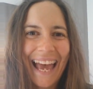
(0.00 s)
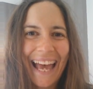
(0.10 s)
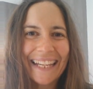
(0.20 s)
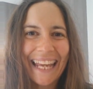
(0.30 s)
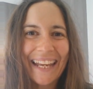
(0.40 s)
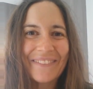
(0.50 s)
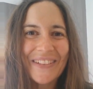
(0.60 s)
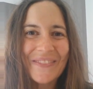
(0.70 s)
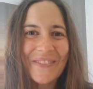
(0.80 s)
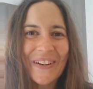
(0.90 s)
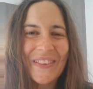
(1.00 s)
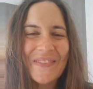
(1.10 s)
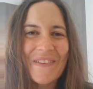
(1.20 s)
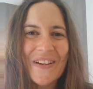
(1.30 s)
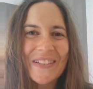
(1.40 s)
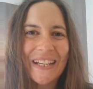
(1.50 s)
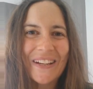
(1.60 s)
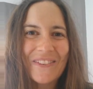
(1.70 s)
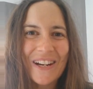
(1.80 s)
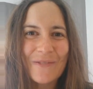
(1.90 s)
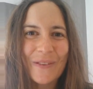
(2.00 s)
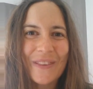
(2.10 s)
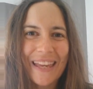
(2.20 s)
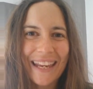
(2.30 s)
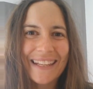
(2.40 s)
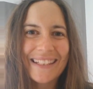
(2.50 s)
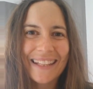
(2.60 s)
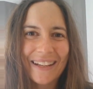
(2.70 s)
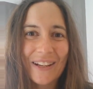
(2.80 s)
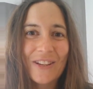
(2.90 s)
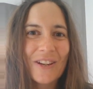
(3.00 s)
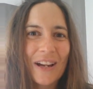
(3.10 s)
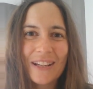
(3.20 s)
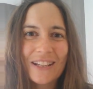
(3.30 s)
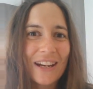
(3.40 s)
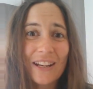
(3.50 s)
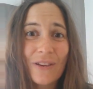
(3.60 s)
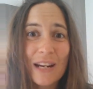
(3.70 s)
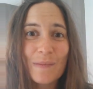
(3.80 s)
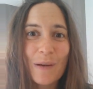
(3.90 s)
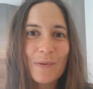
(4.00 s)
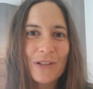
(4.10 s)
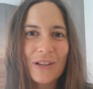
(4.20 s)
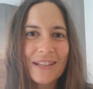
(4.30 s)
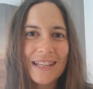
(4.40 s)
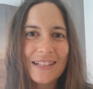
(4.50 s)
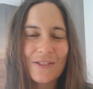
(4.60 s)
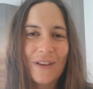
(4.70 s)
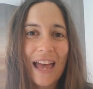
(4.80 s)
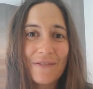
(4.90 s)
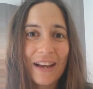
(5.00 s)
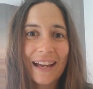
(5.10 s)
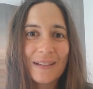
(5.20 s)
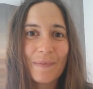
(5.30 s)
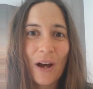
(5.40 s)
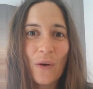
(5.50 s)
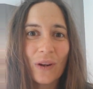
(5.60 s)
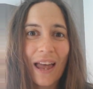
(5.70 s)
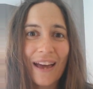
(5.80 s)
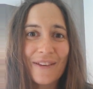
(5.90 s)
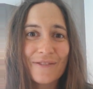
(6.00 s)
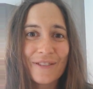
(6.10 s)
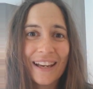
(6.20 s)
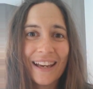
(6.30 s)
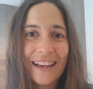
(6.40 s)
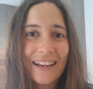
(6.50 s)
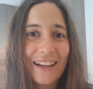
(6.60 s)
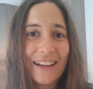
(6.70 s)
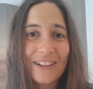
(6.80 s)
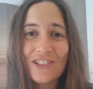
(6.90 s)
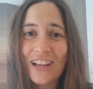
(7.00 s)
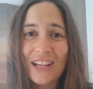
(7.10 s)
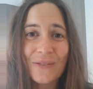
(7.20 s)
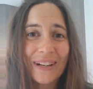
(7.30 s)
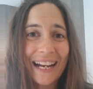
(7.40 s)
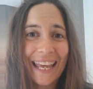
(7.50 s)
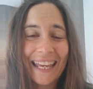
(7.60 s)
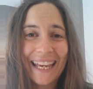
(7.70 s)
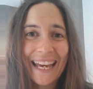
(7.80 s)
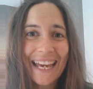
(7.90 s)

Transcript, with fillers: And it was one of the most incredible things uh, and incredible opportunities I've ever had in my whole life. Genuinely.